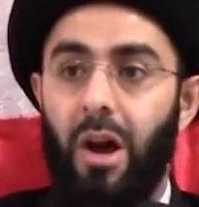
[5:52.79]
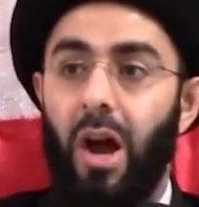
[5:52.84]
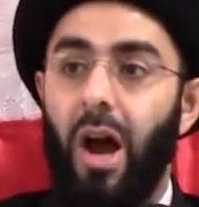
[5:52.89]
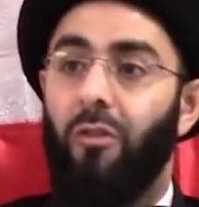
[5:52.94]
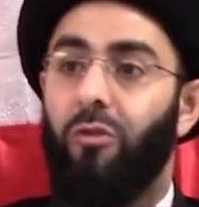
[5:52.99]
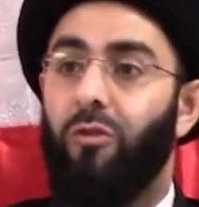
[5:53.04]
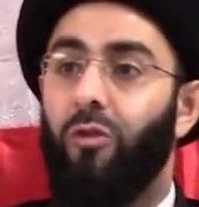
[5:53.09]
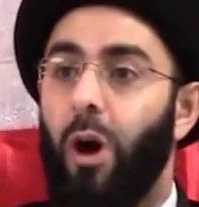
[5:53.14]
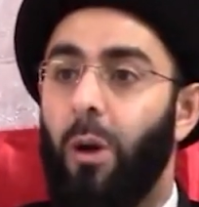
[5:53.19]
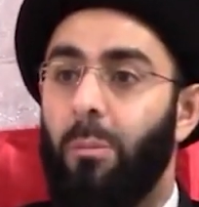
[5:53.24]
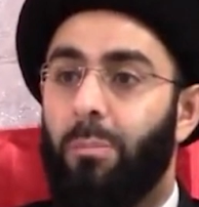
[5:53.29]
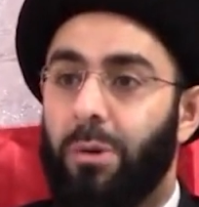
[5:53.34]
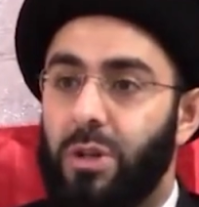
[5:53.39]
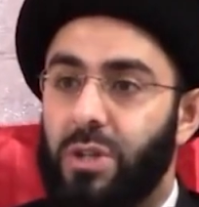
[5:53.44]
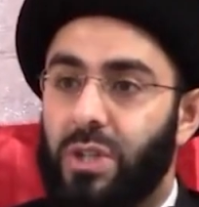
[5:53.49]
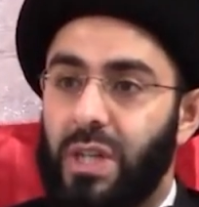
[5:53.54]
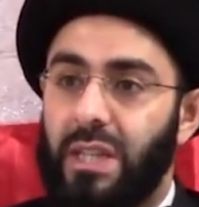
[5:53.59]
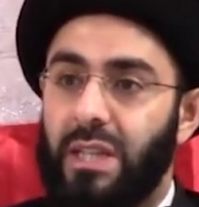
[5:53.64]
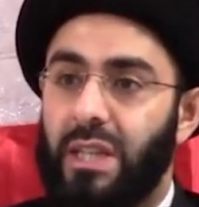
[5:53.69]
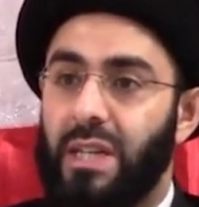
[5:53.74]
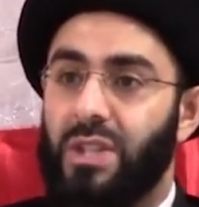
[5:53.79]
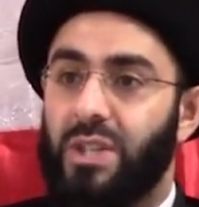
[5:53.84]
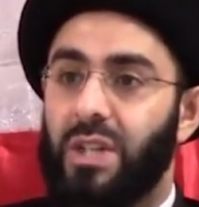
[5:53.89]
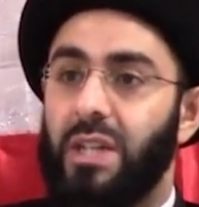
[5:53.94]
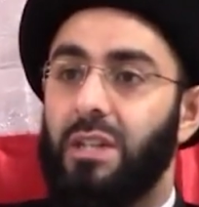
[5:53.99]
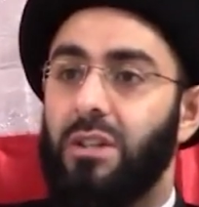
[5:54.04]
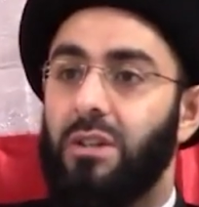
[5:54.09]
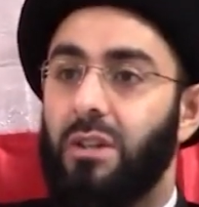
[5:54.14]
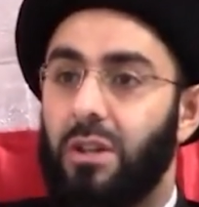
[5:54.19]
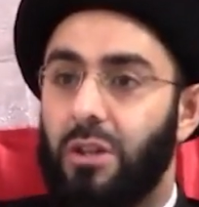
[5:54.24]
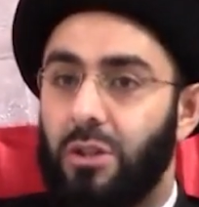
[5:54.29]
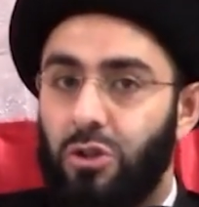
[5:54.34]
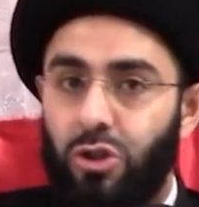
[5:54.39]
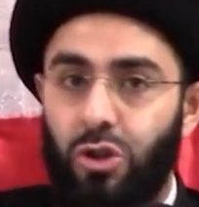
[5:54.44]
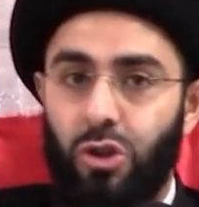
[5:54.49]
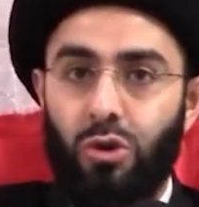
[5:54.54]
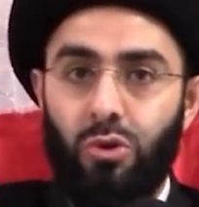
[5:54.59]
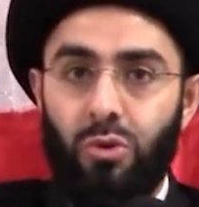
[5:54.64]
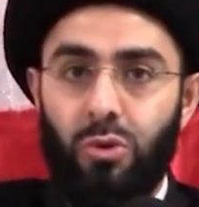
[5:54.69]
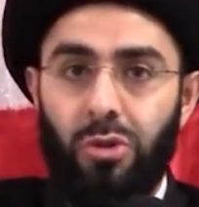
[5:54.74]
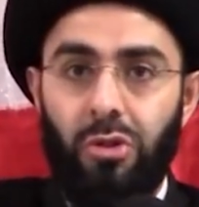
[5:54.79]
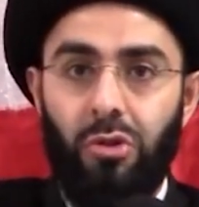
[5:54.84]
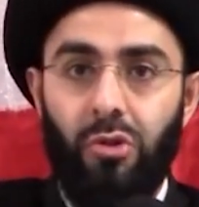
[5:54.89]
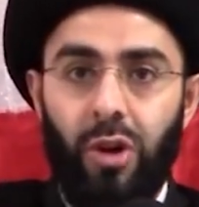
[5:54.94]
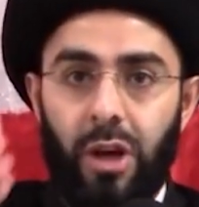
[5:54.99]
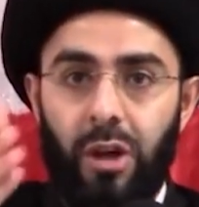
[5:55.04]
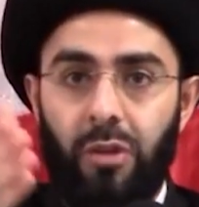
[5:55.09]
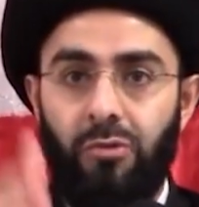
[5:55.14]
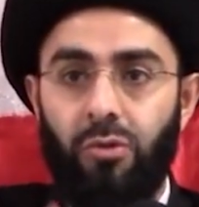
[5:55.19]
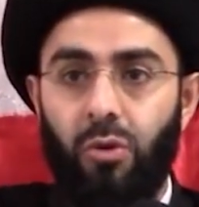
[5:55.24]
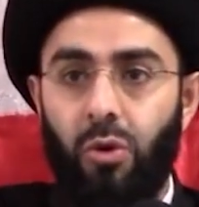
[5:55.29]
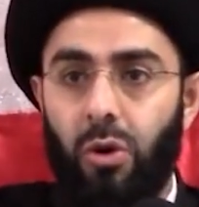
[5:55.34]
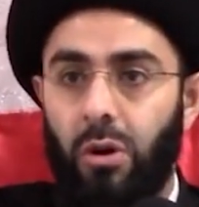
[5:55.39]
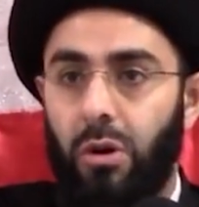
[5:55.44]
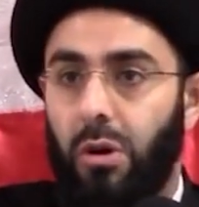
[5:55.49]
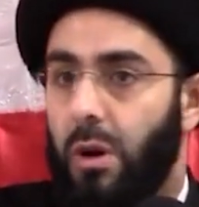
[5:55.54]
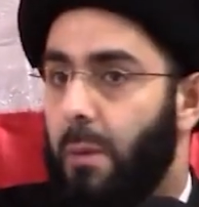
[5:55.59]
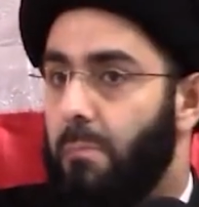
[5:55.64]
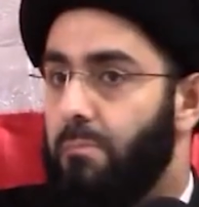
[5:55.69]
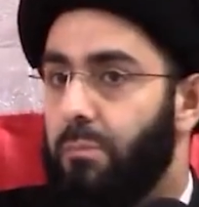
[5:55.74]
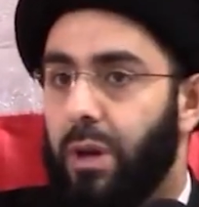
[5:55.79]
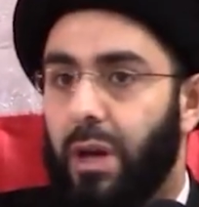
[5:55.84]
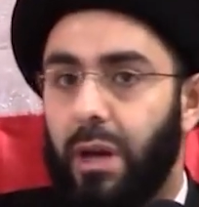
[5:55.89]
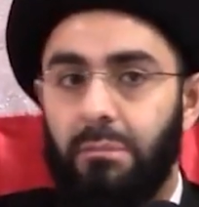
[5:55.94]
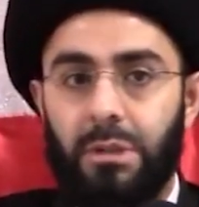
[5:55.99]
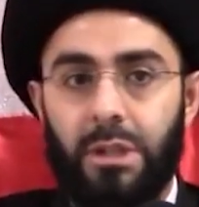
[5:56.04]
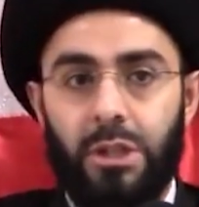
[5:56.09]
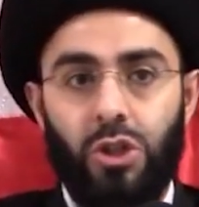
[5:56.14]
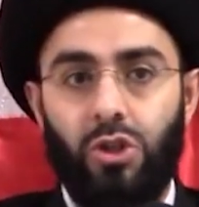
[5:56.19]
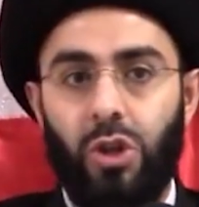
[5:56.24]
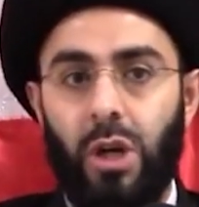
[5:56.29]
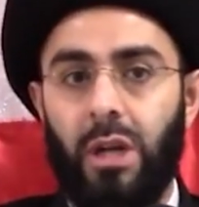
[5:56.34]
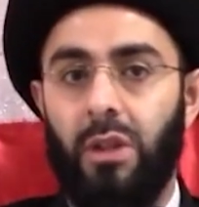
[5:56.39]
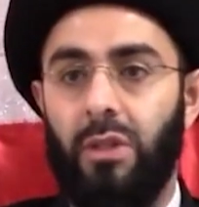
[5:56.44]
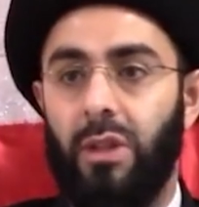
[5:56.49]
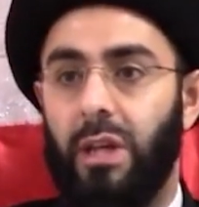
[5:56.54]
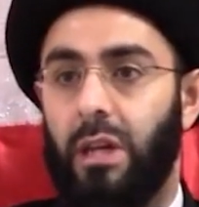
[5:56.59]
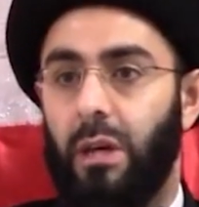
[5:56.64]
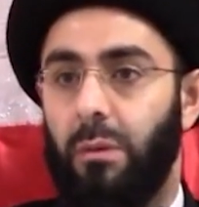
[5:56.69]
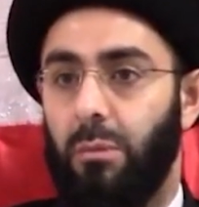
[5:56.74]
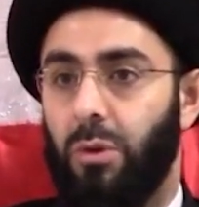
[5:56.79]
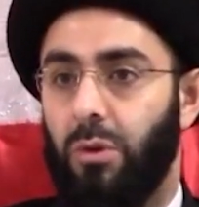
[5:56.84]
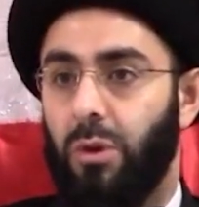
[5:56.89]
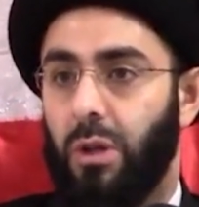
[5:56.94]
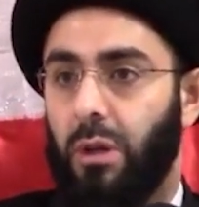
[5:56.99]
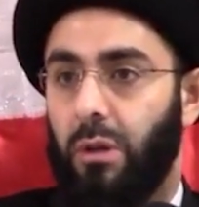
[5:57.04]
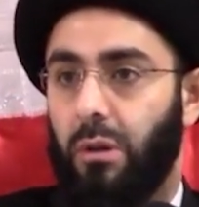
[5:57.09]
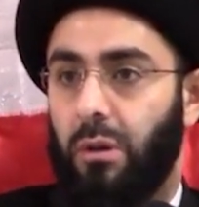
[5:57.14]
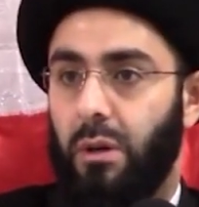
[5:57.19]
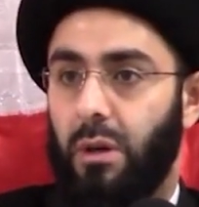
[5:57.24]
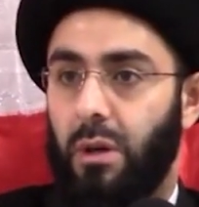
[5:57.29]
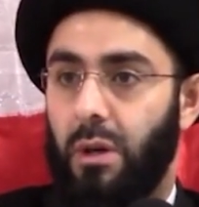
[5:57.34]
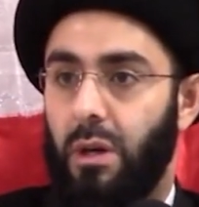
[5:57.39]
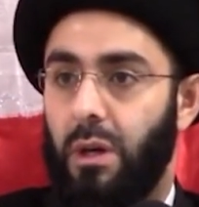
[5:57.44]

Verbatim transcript: If one person does it, two, three, four, becomes a trend in the community.